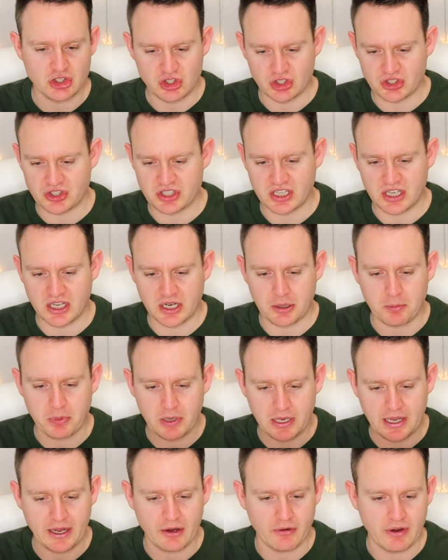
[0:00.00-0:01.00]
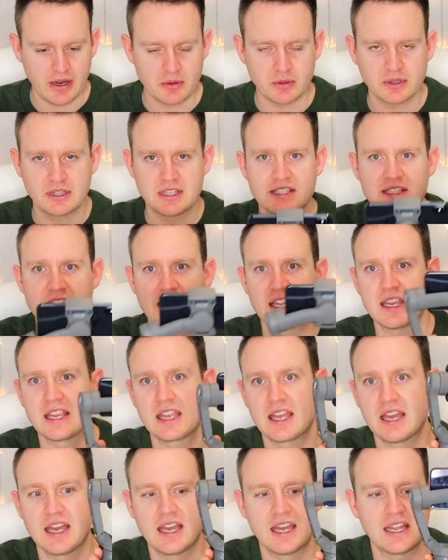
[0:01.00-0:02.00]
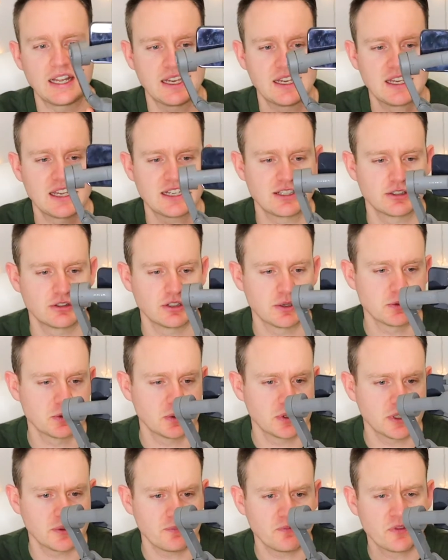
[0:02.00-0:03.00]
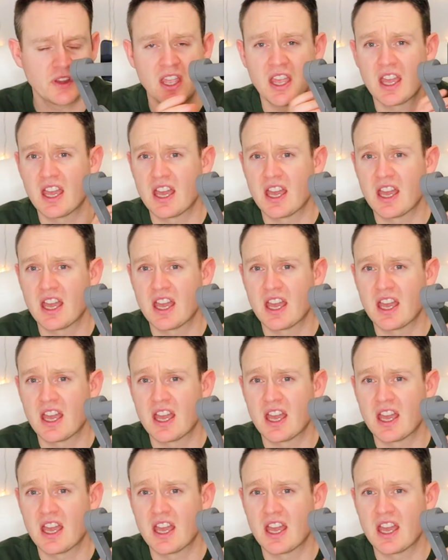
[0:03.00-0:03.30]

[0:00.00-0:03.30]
just to kind of play around with this thing and get to grips with it.